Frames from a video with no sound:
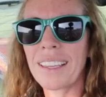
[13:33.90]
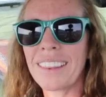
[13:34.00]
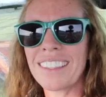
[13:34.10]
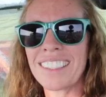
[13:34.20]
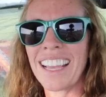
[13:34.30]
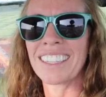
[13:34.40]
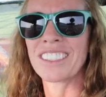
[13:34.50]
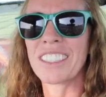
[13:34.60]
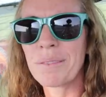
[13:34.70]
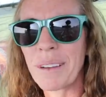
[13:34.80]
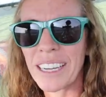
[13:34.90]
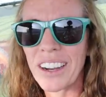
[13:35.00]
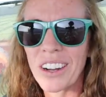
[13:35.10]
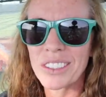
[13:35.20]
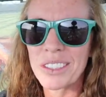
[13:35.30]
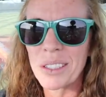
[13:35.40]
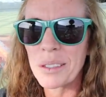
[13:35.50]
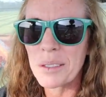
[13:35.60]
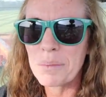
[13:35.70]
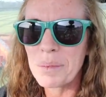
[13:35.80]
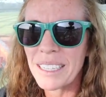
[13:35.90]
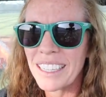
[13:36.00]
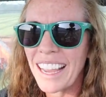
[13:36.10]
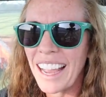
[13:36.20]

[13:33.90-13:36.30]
Let's go here. This actually might also be